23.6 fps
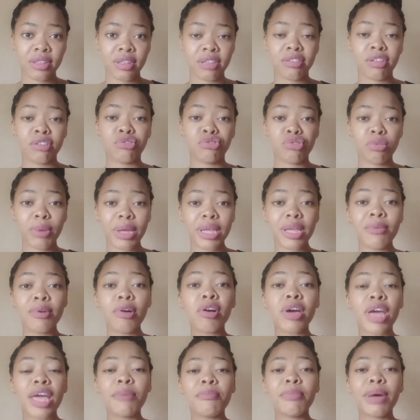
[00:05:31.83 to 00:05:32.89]
There's a trauma.
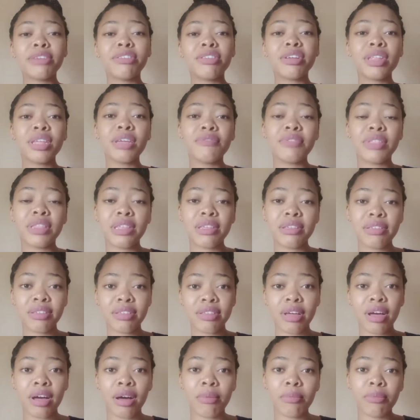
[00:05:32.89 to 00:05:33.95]
Okay, imagine if
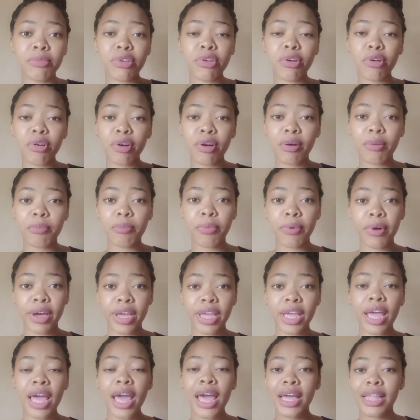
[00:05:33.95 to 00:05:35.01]
this young
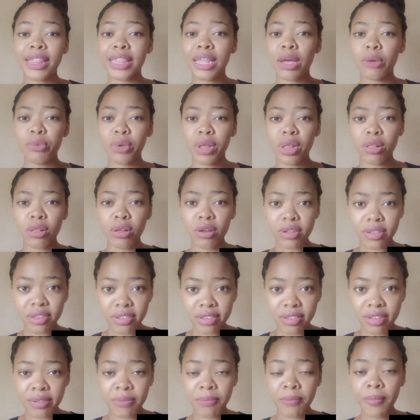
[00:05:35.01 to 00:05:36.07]
boy that we
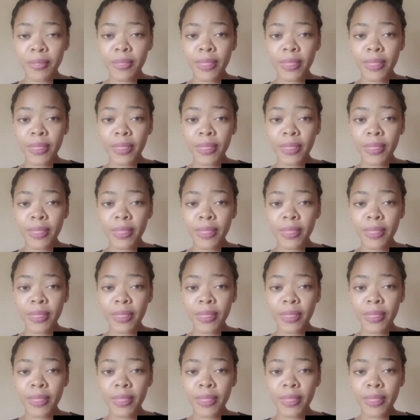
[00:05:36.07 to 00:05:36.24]
lost,